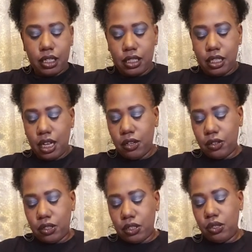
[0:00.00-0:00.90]

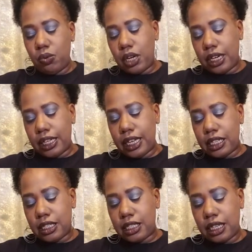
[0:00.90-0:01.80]
So you want to
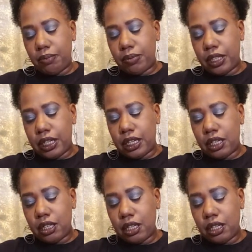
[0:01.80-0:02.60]
get something,